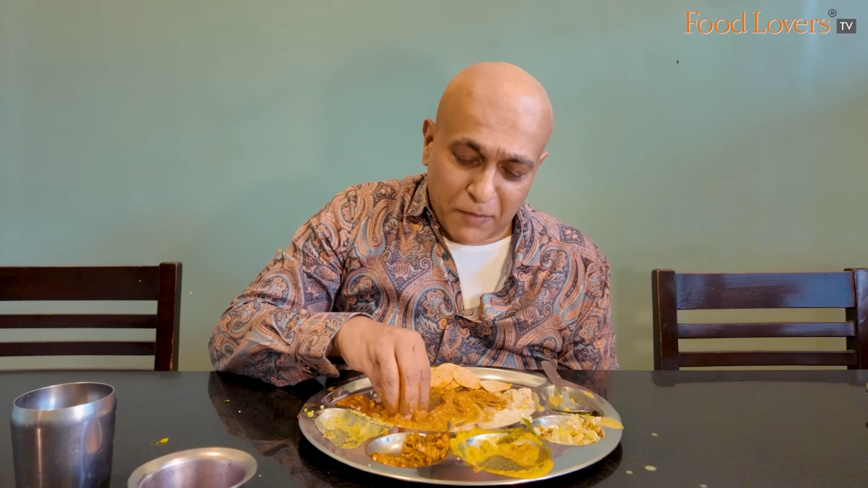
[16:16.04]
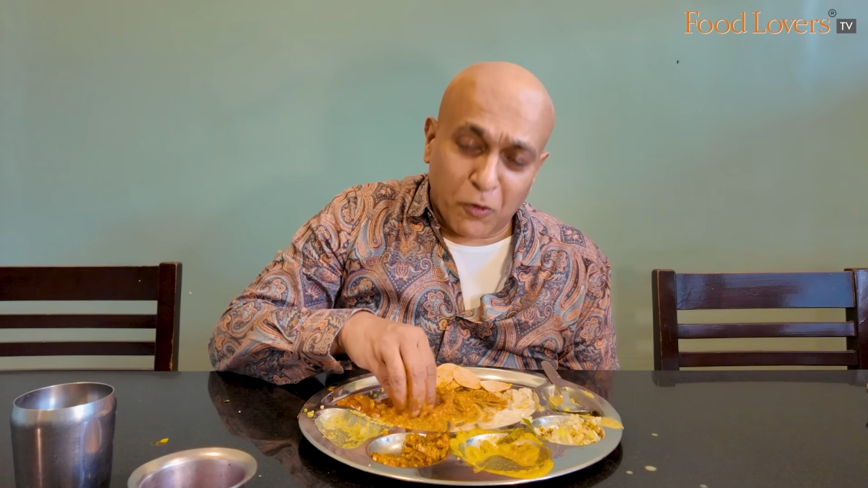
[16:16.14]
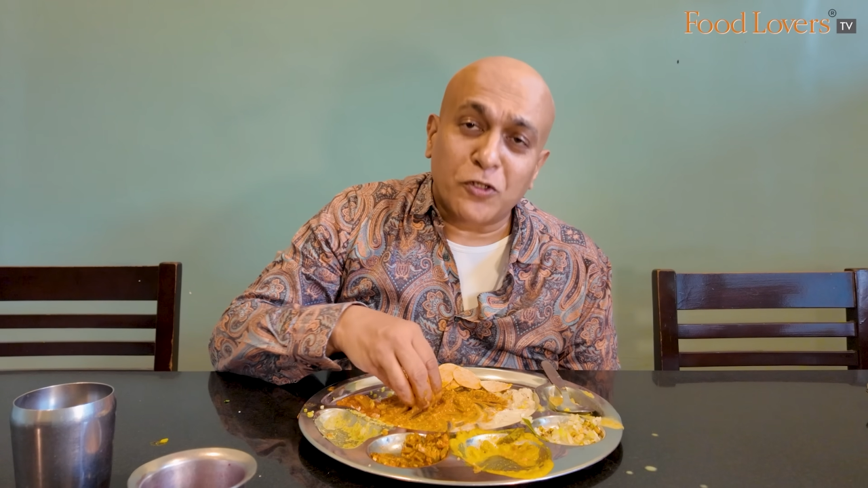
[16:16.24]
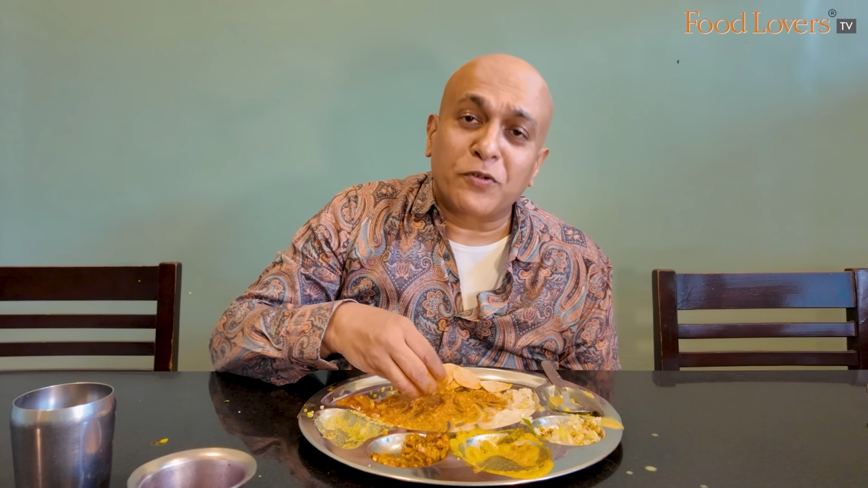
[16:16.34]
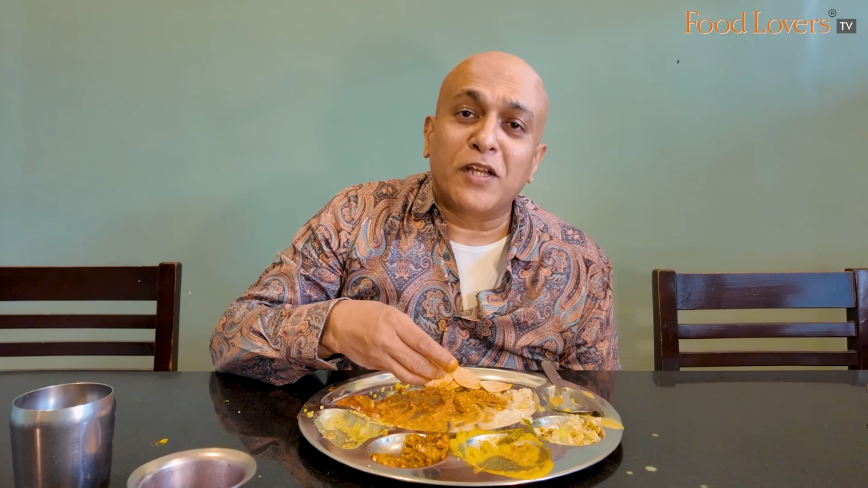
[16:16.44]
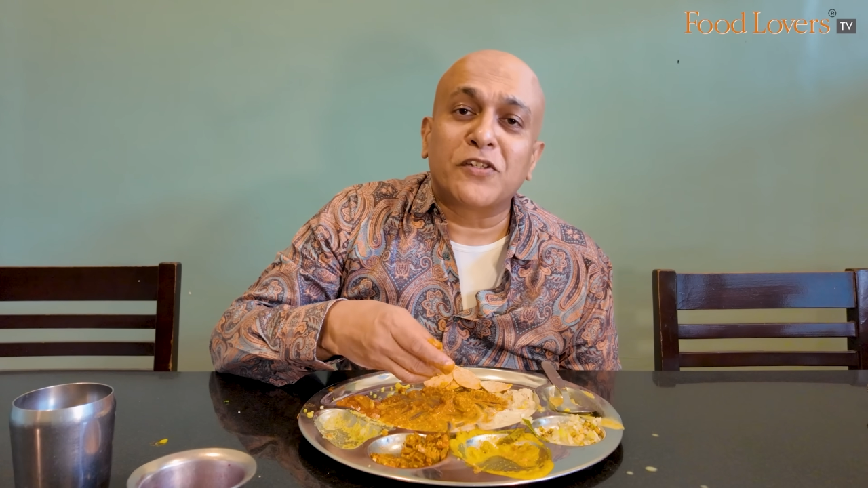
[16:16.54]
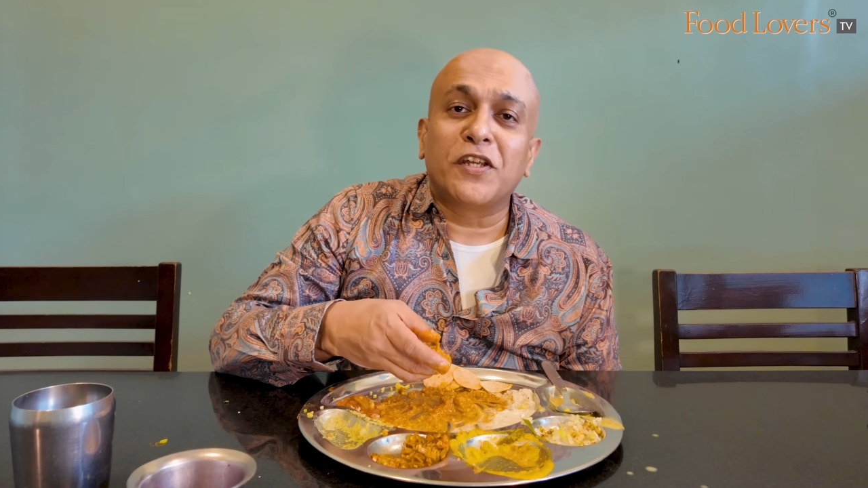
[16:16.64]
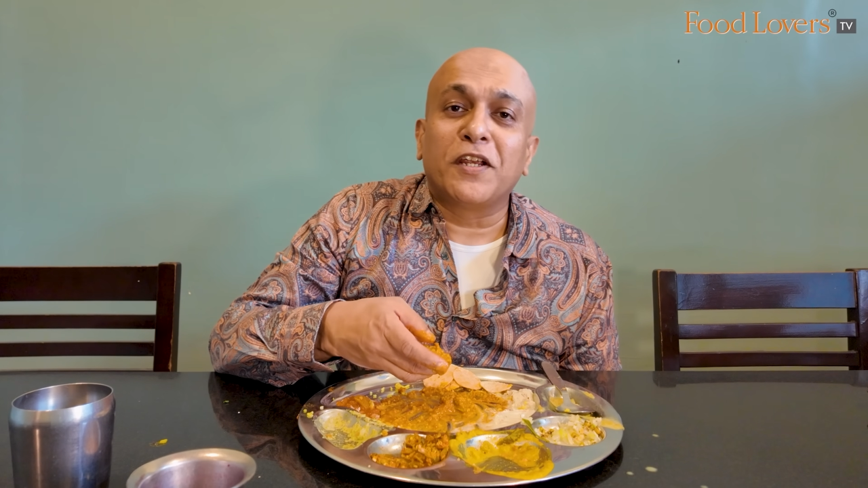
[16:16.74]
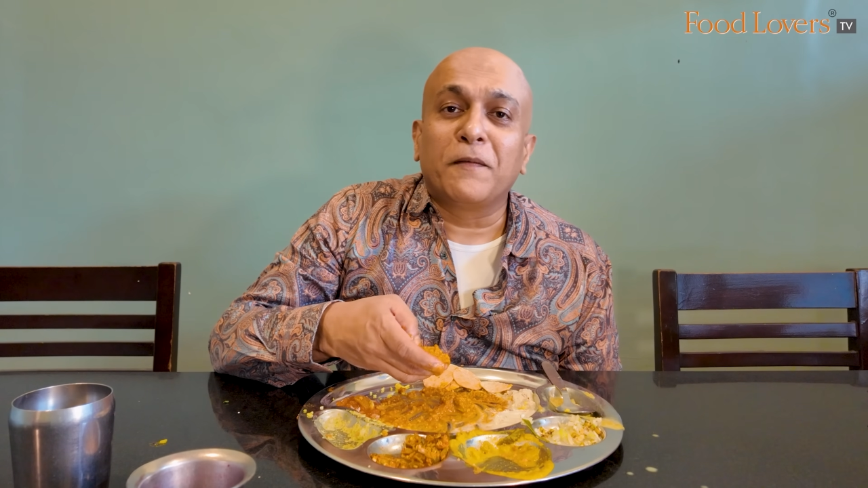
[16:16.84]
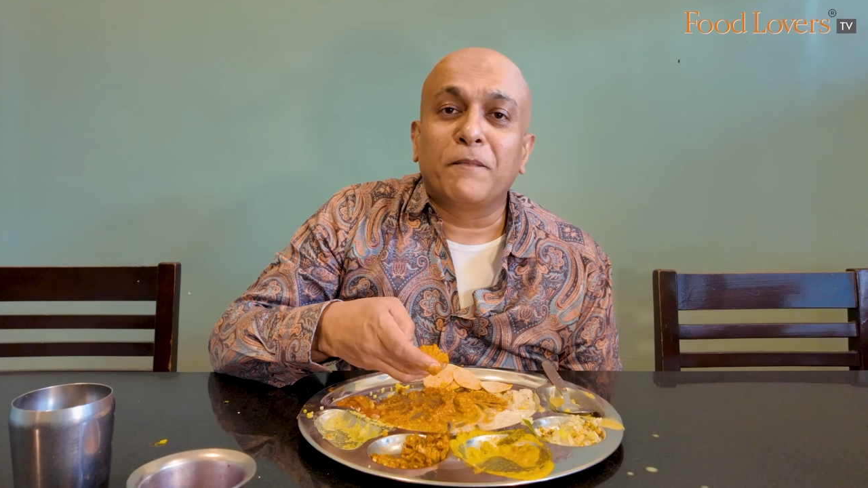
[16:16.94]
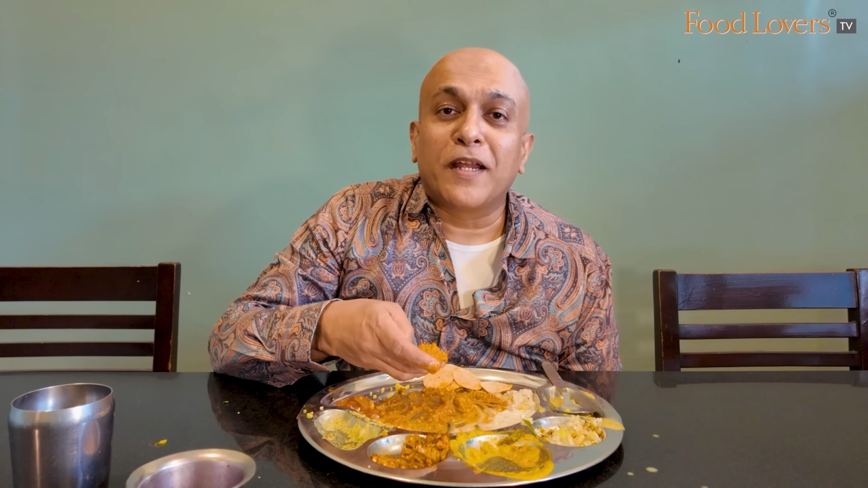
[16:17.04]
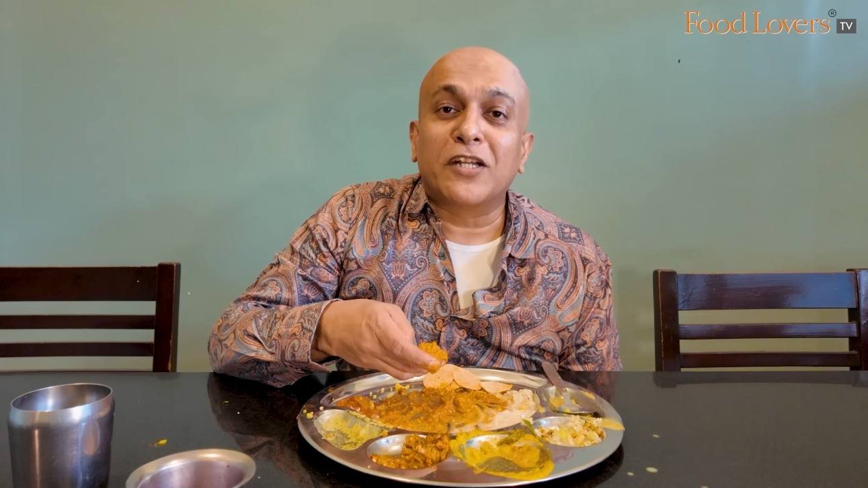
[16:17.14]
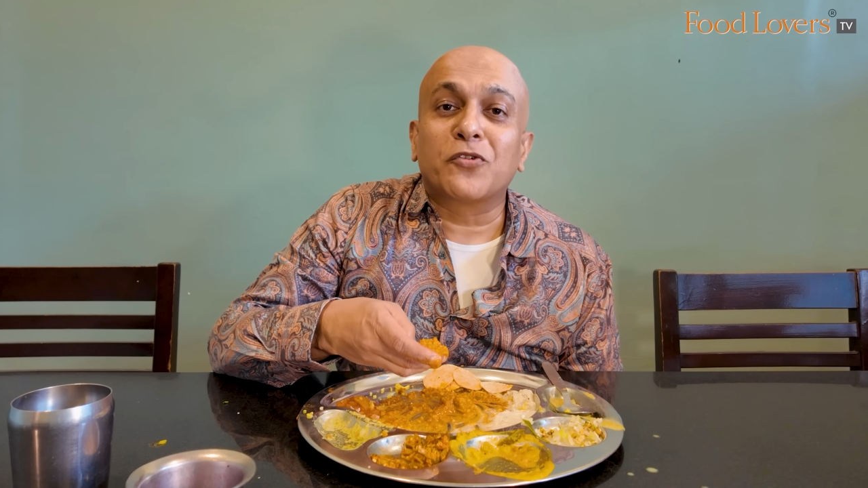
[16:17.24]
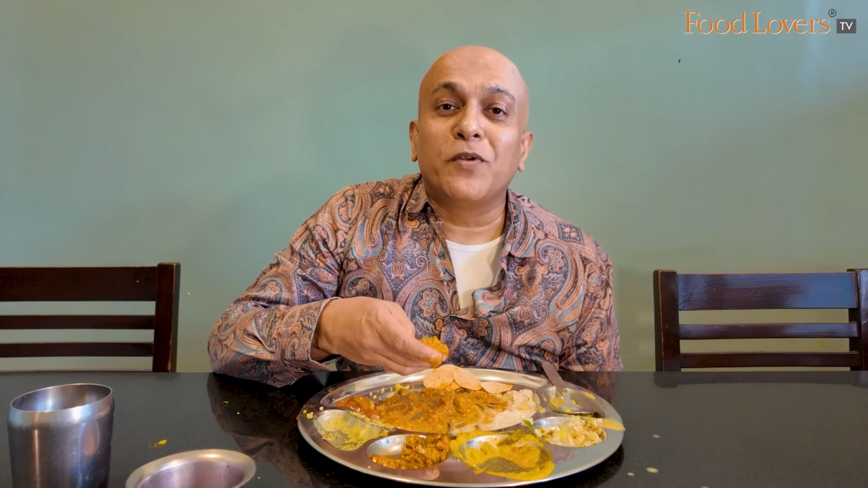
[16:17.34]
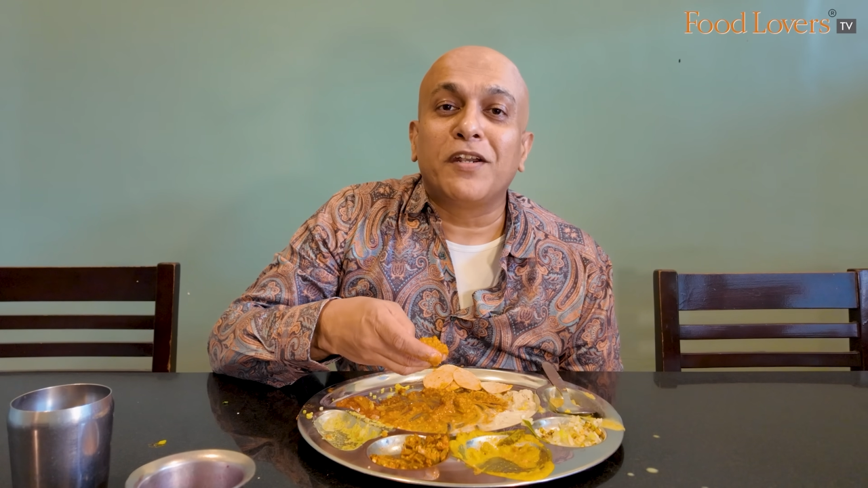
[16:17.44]
I'm also tasting
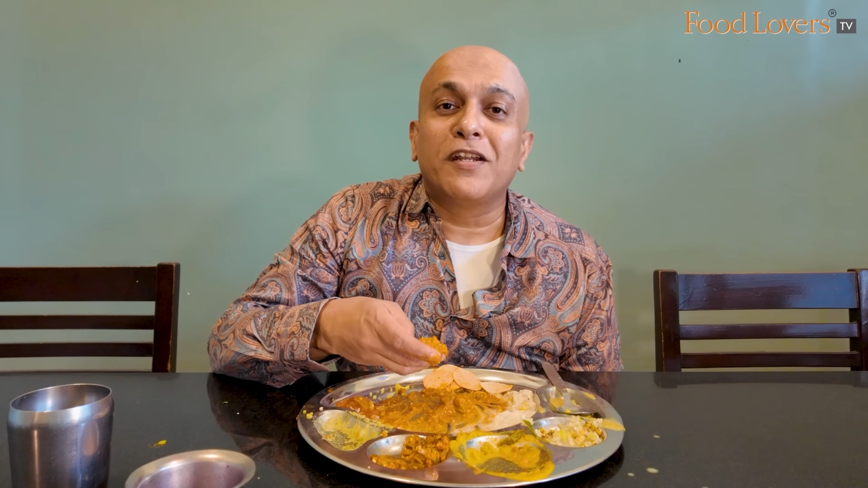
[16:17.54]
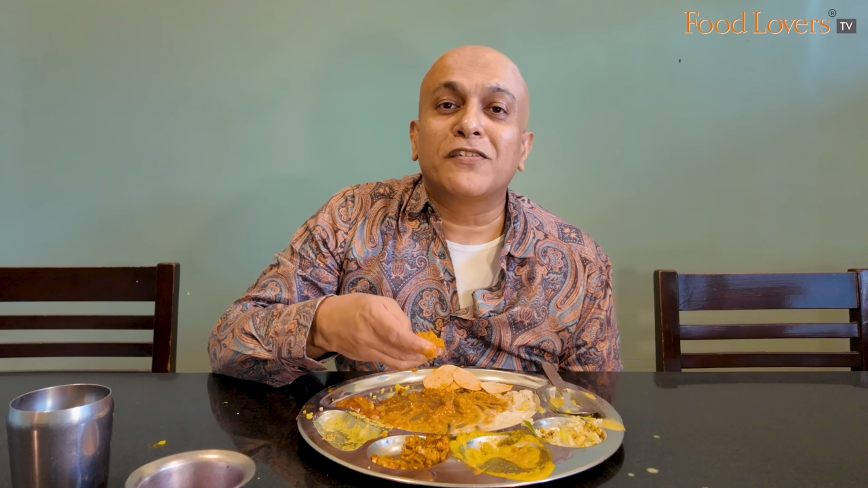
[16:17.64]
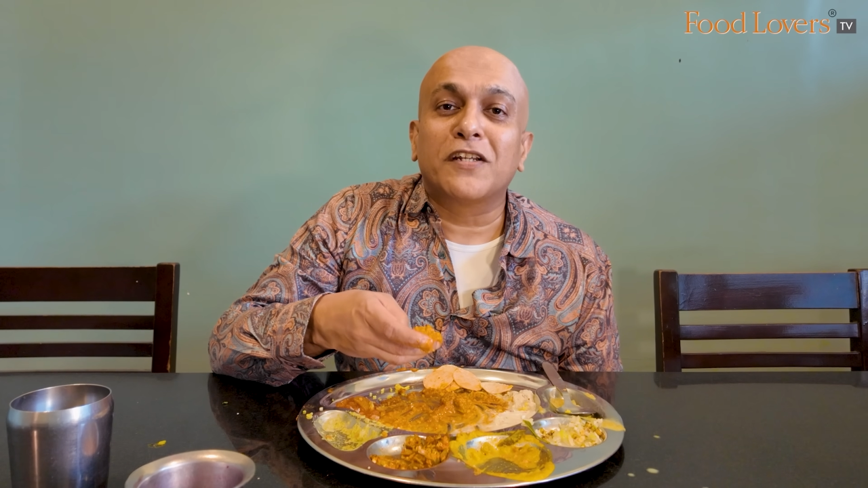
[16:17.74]
that sweetness